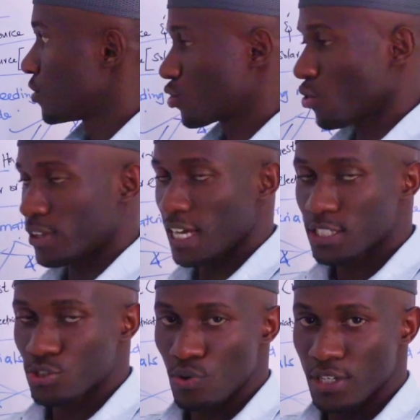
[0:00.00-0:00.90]
So
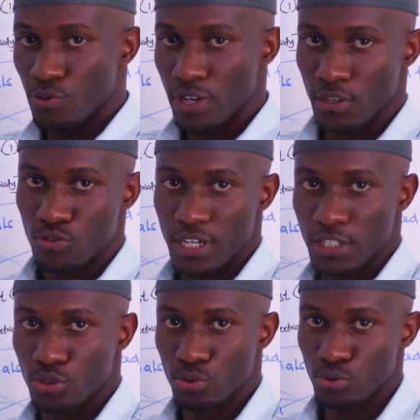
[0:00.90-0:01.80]
that is what we are
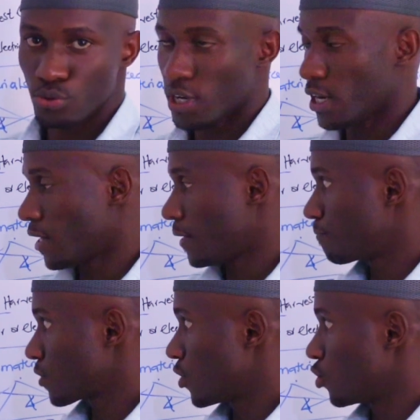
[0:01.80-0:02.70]
trying to
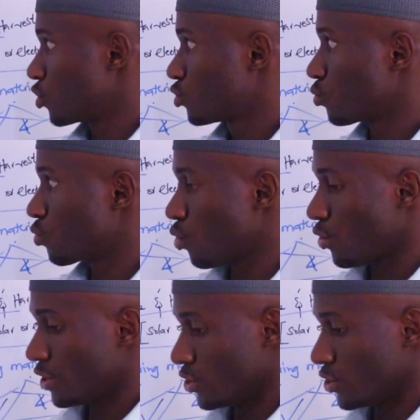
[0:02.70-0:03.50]
not to go